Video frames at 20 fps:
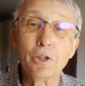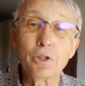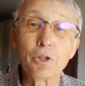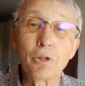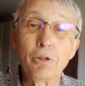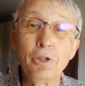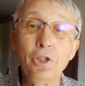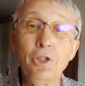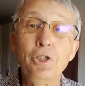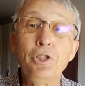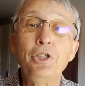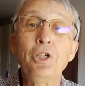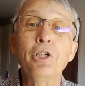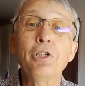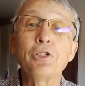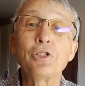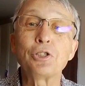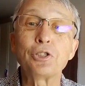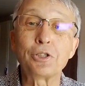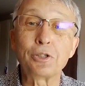So
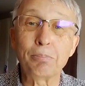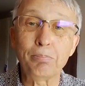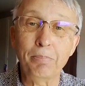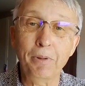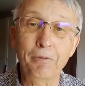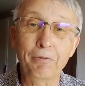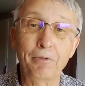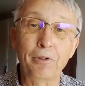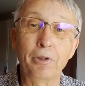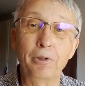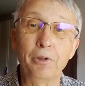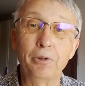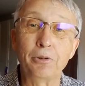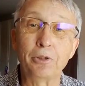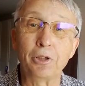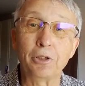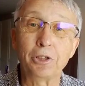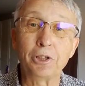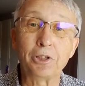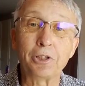just before you
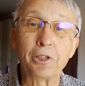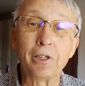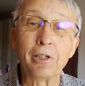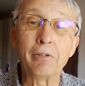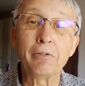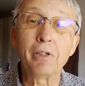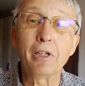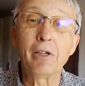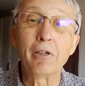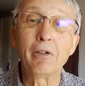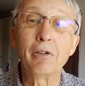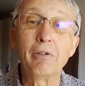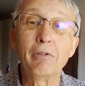touch down,